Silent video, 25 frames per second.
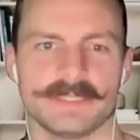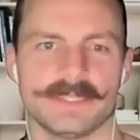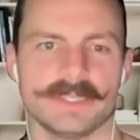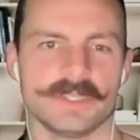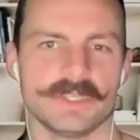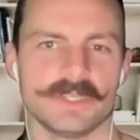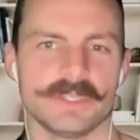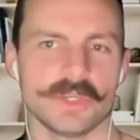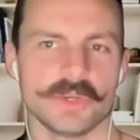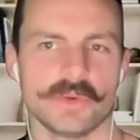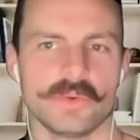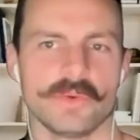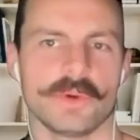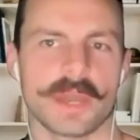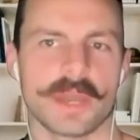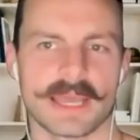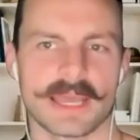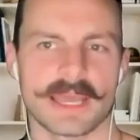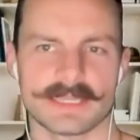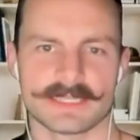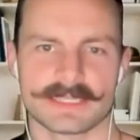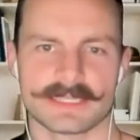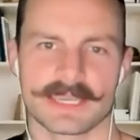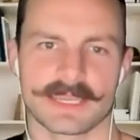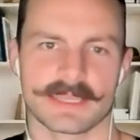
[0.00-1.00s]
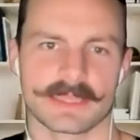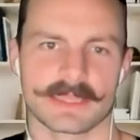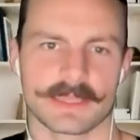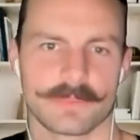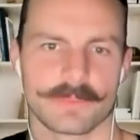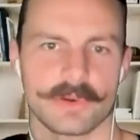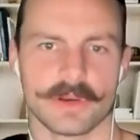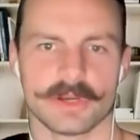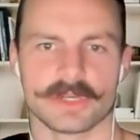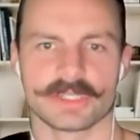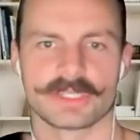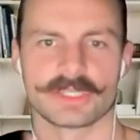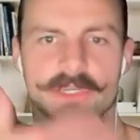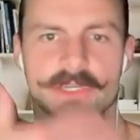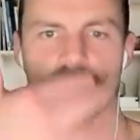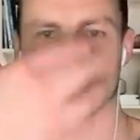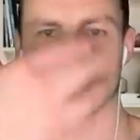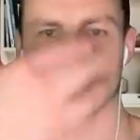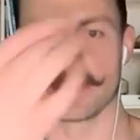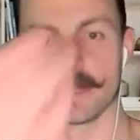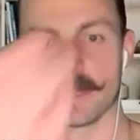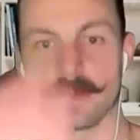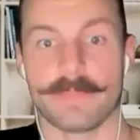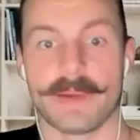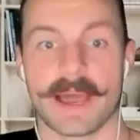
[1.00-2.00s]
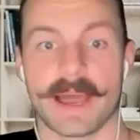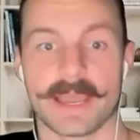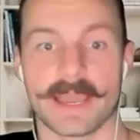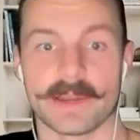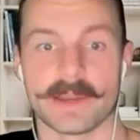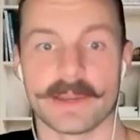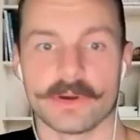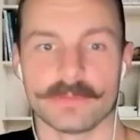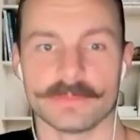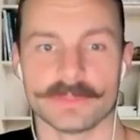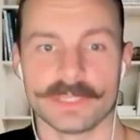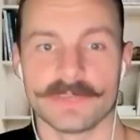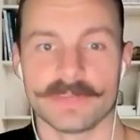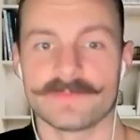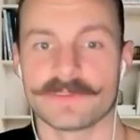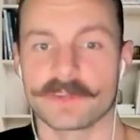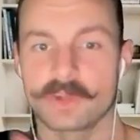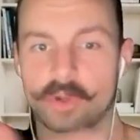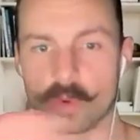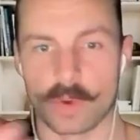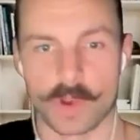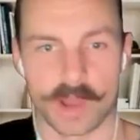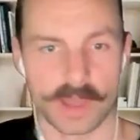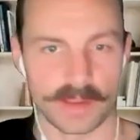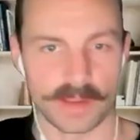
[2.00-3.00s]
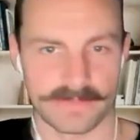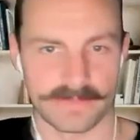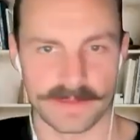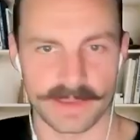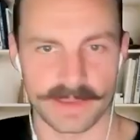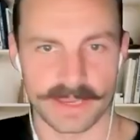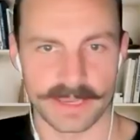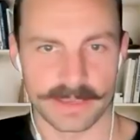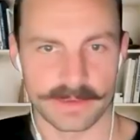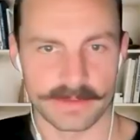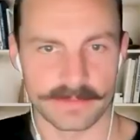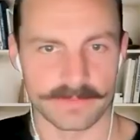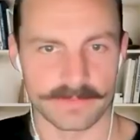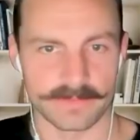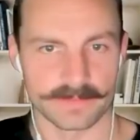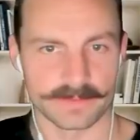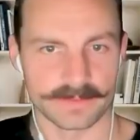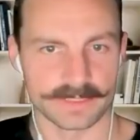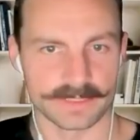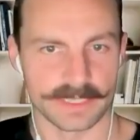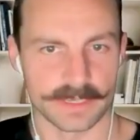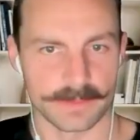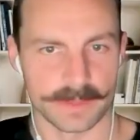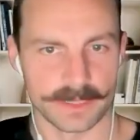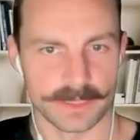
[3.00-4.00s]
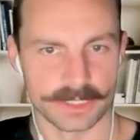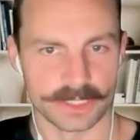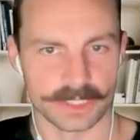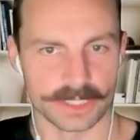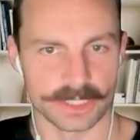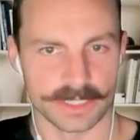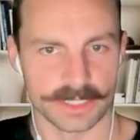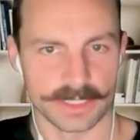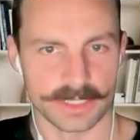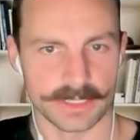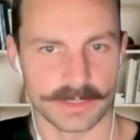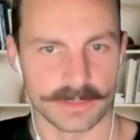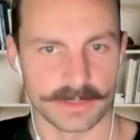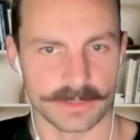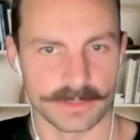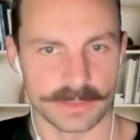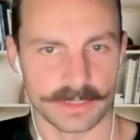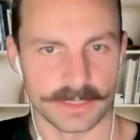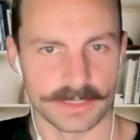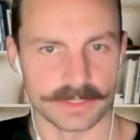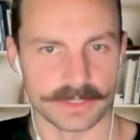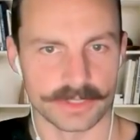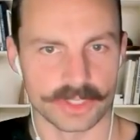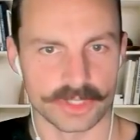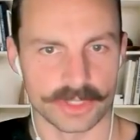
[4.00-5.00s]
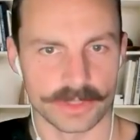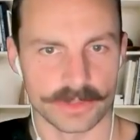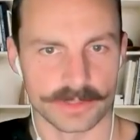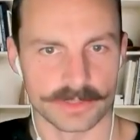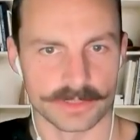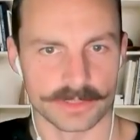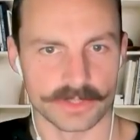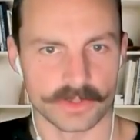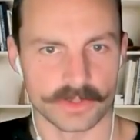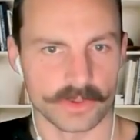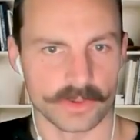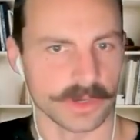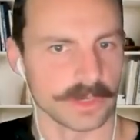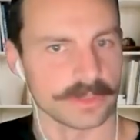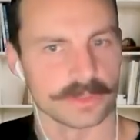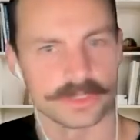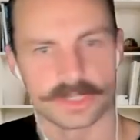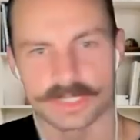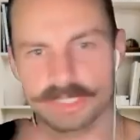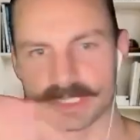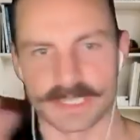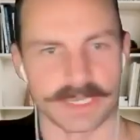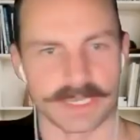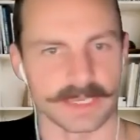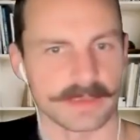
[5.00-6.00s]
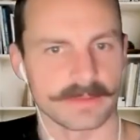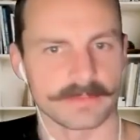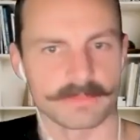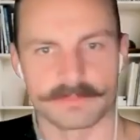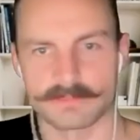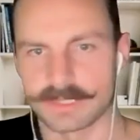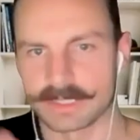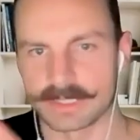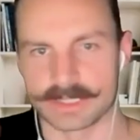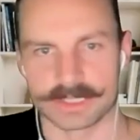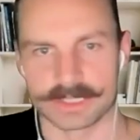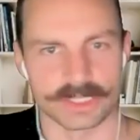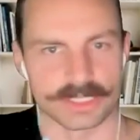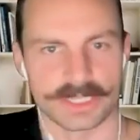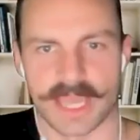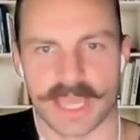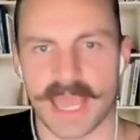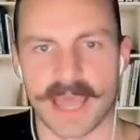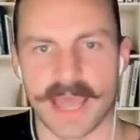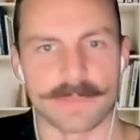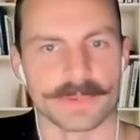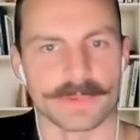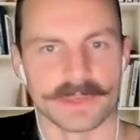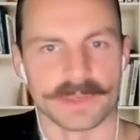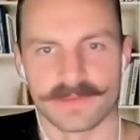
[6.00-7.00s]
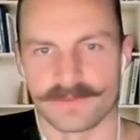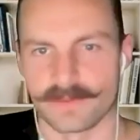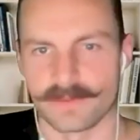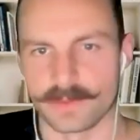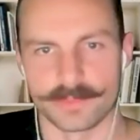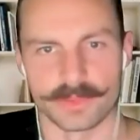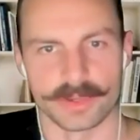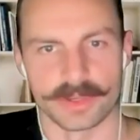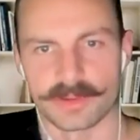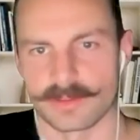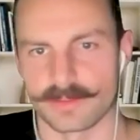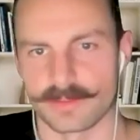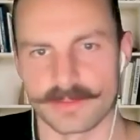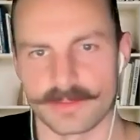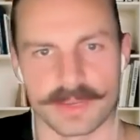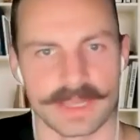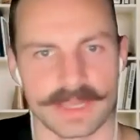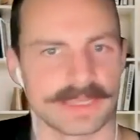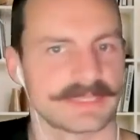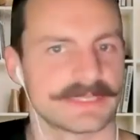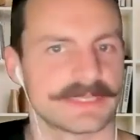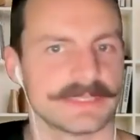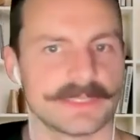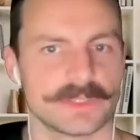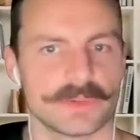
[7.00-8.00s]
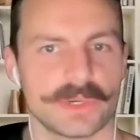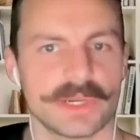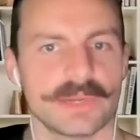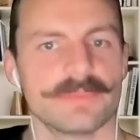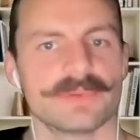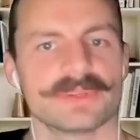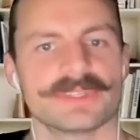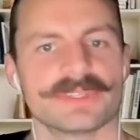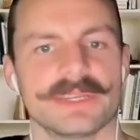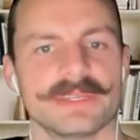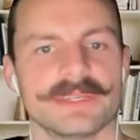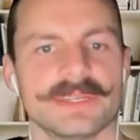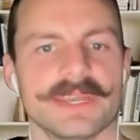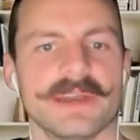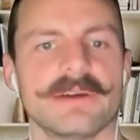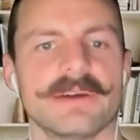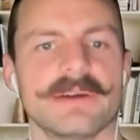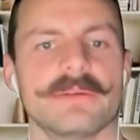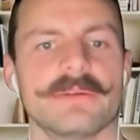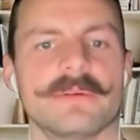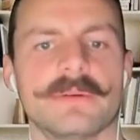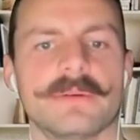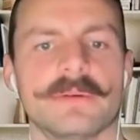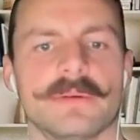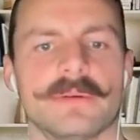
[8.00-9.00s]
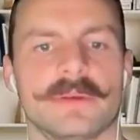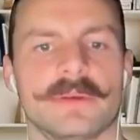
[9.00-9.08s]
And do you, as like the person looking to buy a home, do you have to qualify for CMHC insurance, or are you just like, does it just happen if you put less than 20% down?